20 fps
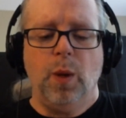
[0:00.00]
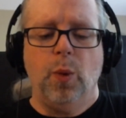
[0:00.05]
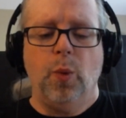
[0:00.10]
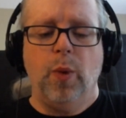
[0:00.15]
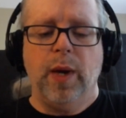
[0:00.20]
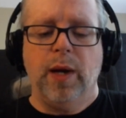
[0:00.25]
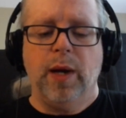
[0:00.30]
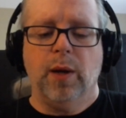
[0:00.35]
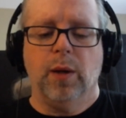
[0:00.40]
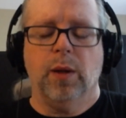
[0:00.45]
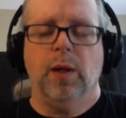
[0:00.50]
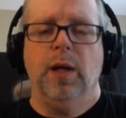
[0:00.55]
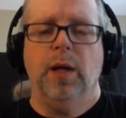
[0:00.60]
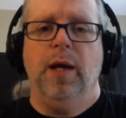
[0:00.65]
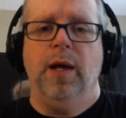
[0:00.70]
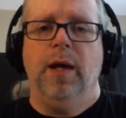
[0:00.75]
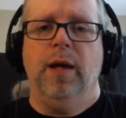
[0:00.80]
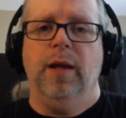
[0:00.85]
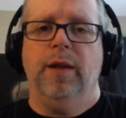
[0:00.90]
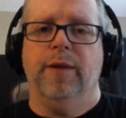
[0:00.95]
where
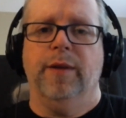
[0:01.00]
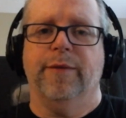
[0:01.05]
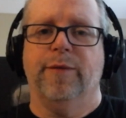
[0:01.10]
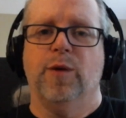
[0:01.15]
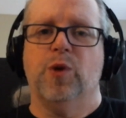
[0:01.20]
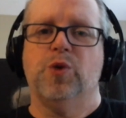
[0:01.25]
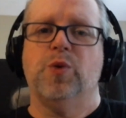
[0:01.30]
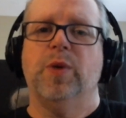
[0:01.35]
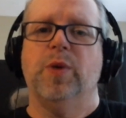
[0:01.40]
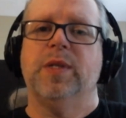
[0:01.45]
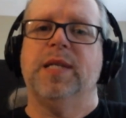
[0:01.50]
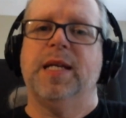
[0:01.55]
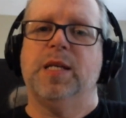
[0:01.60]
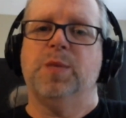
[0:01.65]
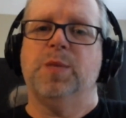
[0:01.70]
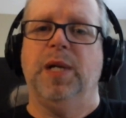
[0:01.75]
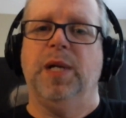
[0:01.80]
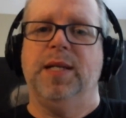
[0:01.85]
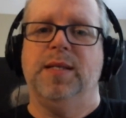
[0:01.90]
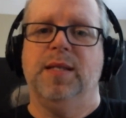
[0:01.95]
the first one takes
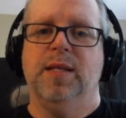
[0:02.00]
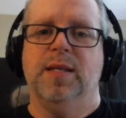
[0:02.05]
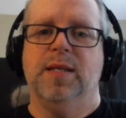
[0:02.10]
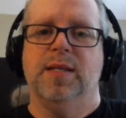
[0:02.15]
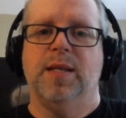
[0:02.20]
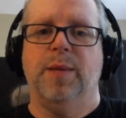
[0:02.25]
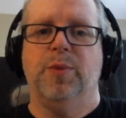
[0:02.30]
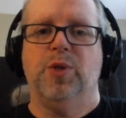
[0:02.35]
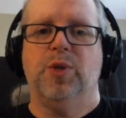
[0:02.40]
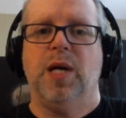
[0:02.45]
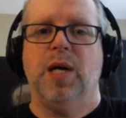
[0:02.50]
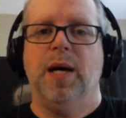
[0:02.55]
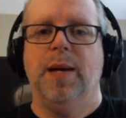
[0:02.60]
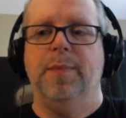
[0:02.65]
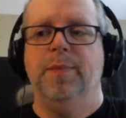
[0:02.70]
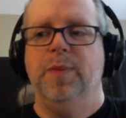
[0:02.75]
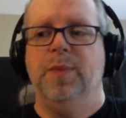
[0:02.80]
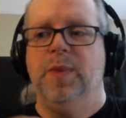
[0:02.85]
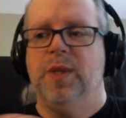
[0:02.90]
place in the summertime,